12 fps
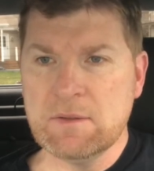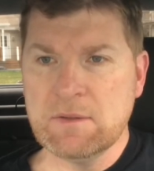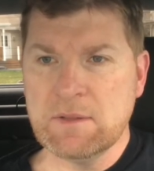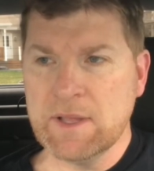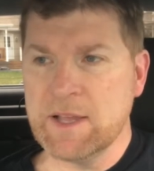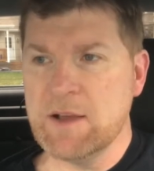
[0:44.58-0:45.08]

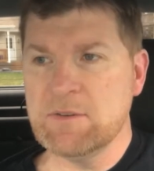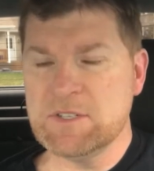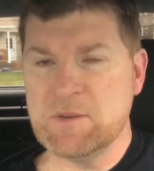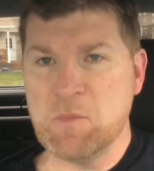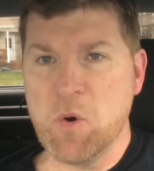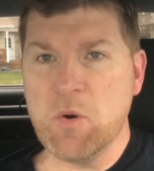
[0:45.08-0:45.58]
like I was
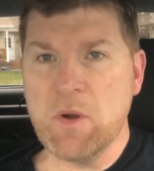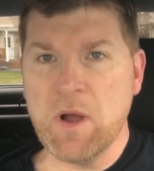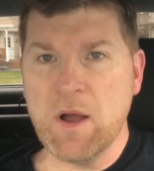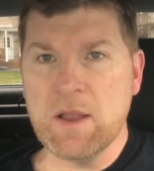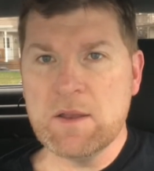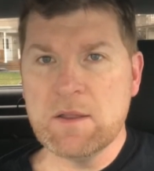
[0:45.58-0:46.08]
a
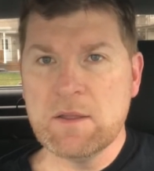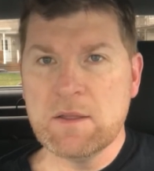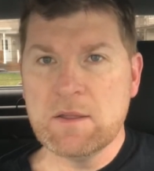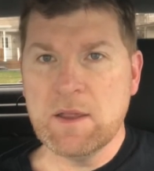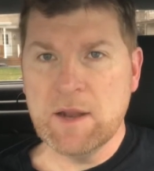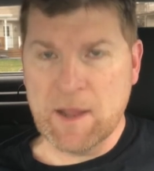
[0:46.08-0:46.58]
moron,
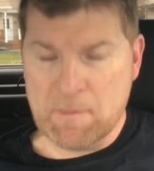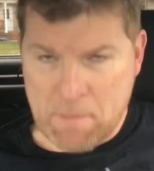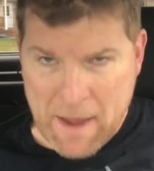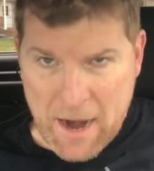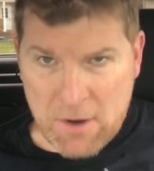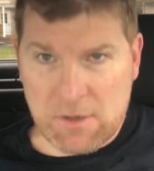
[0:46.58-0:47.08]
and I
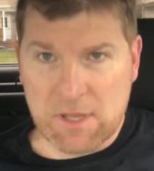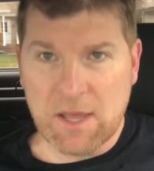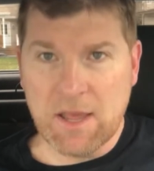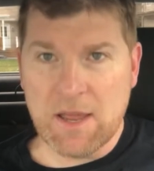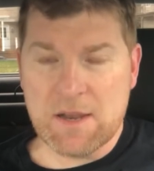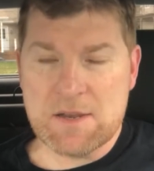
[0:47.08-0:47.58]
bowed
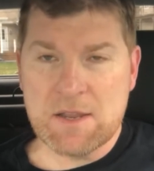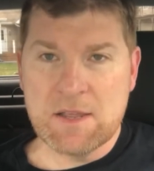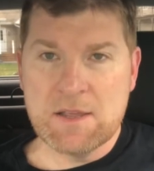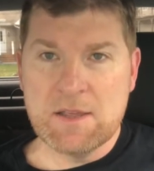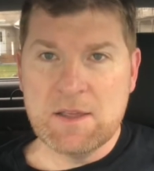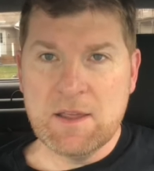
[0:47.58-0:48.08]
again,
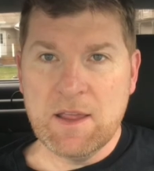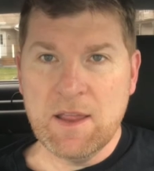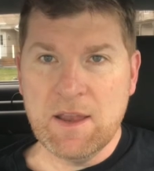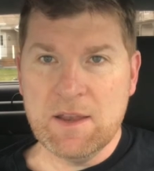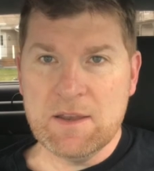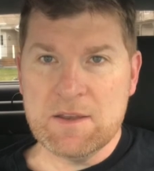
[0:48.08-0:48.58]

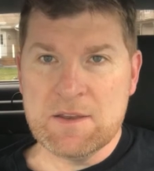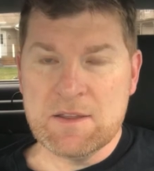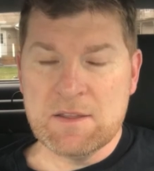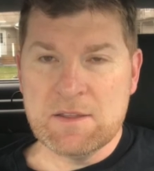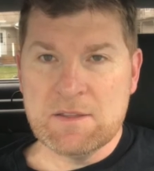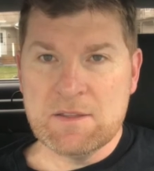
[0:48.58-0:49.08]
and
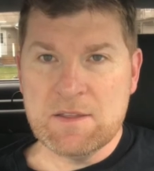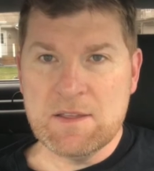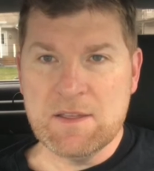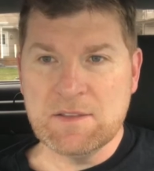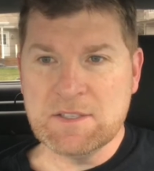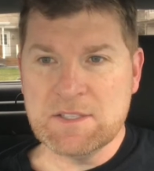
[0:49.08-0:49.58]

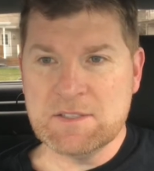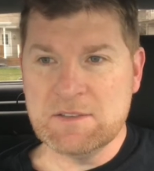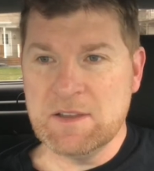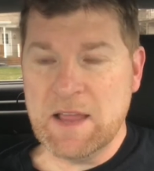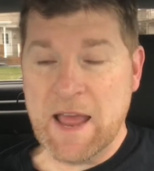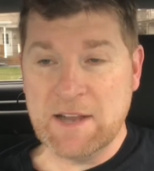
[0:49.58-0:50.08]
he
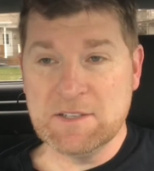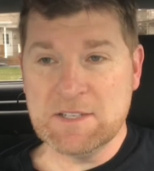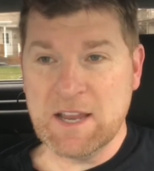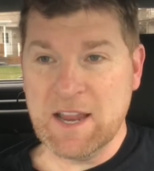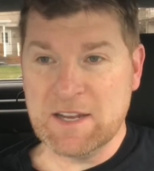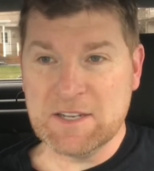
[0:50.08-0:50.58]
had his
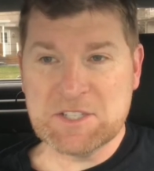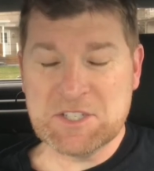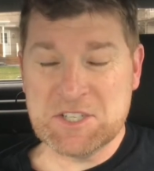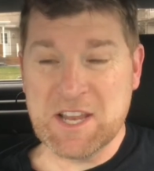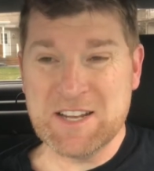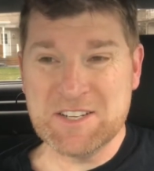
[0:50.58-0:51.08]
hand
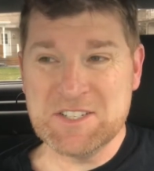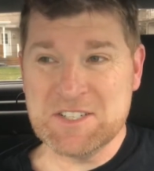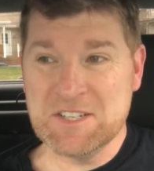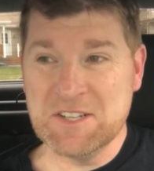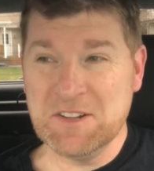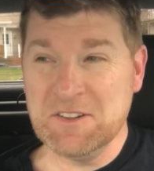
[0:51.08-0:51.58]
extended
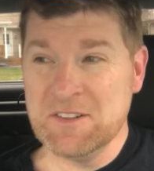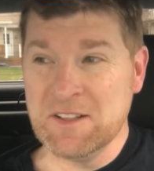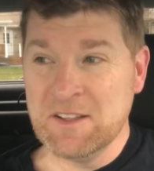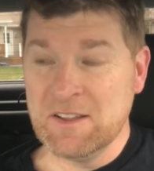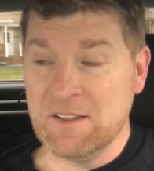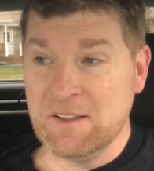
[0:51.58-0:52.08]
still
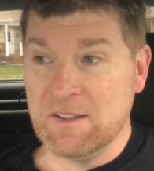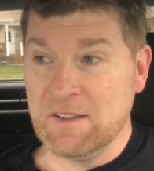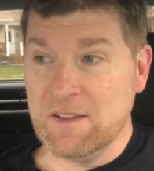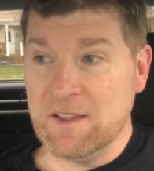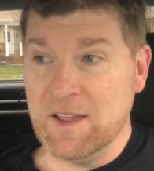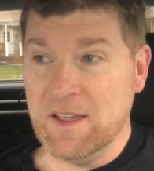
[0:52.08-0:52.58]

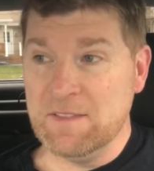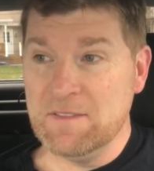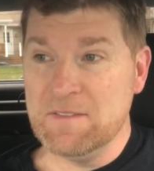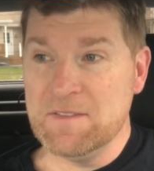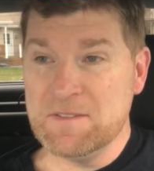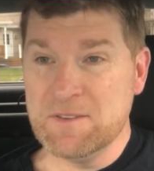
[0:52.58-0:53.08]

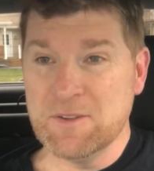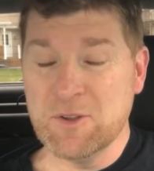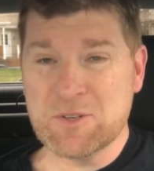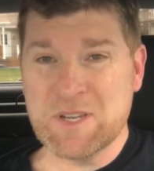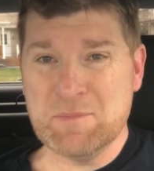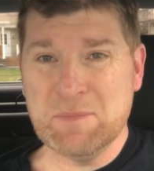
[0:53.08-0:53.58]
and
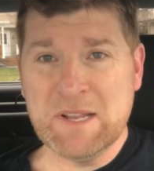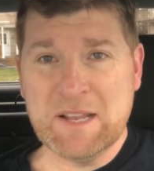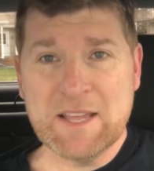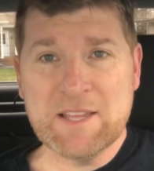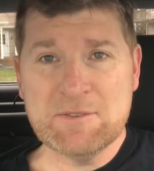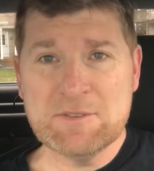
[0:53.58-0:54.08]
looked at me
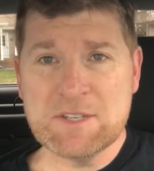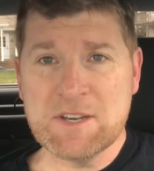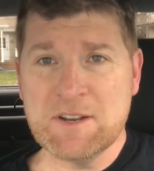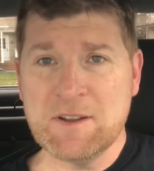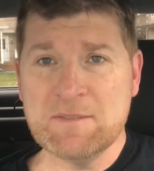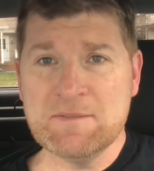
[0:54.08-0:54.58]
like he was
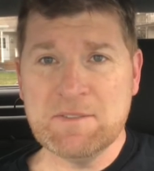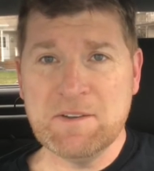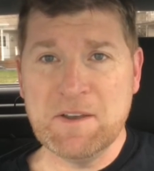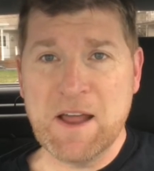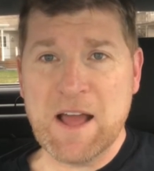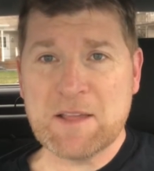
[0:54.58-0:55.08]
gonna
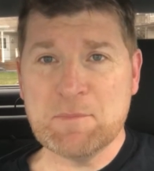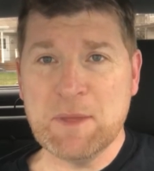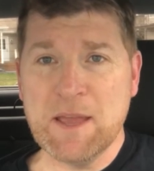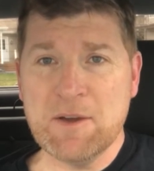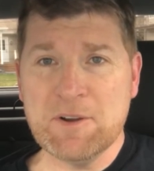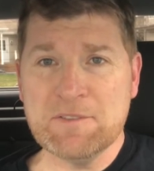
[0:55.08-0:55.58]
knock
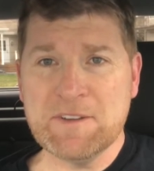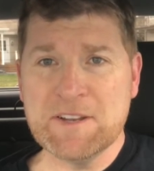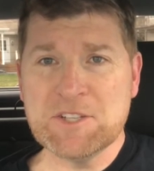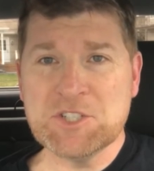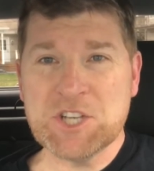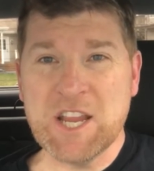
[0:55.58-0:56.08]
me out if I
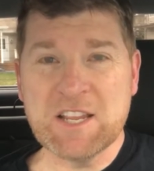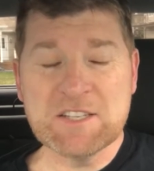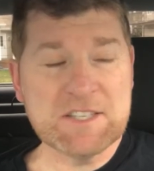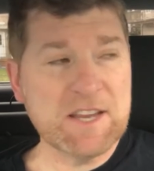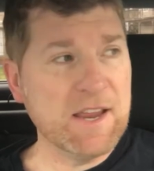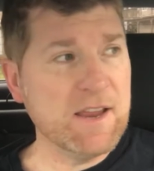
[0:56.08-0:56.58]
didn't shake
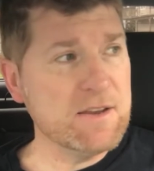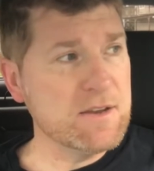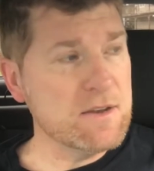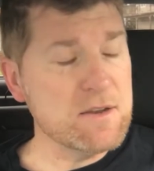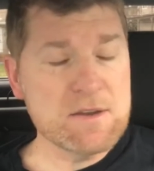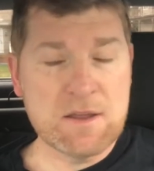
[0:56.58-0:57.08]
his hand.
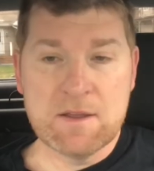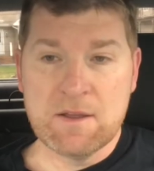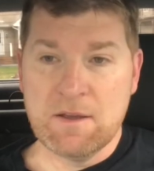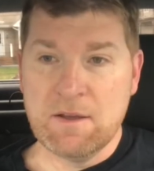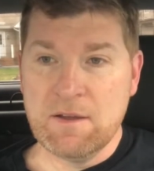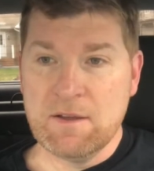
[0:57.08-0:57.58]
And
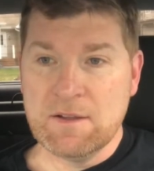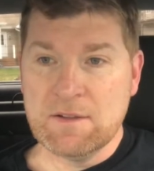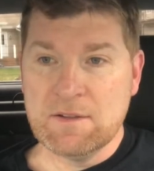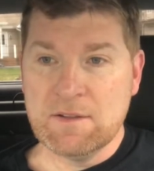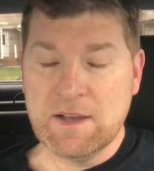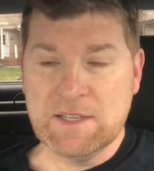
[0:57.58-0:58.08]

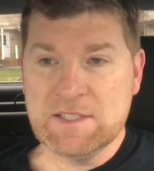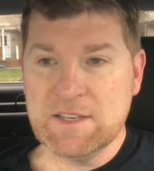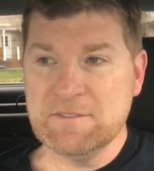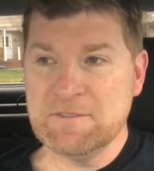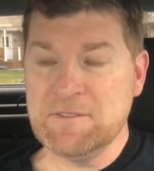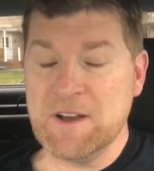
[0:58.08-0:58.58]
I
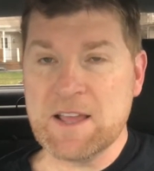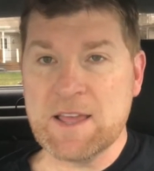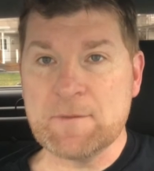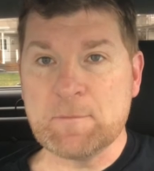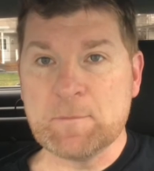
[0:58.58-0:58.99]
said, fuck it,